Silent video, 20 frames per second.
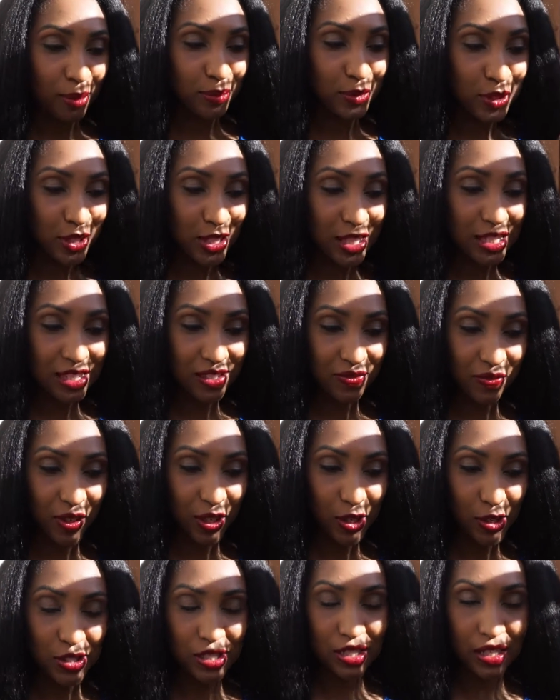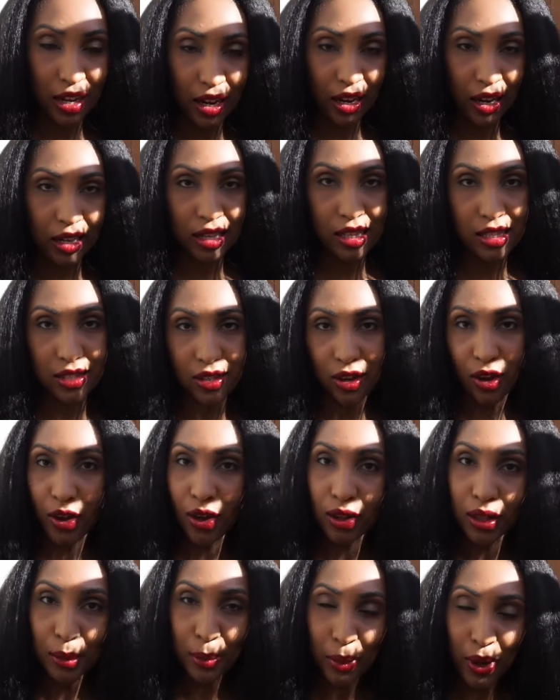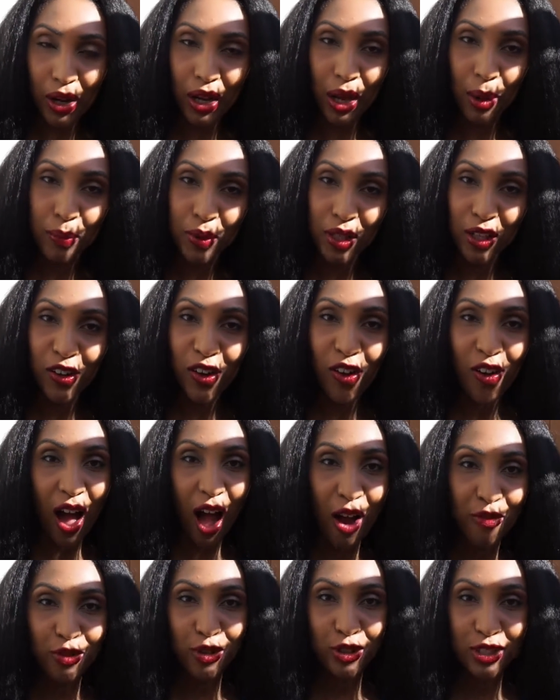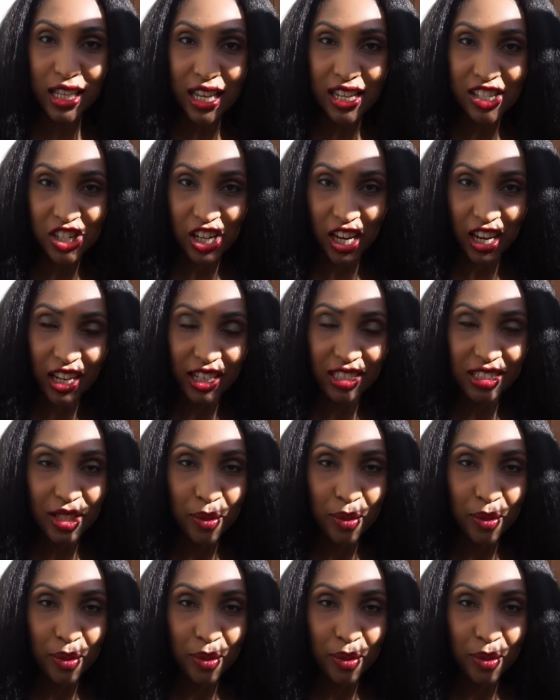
So this video today is all about a company called Afrocenchix.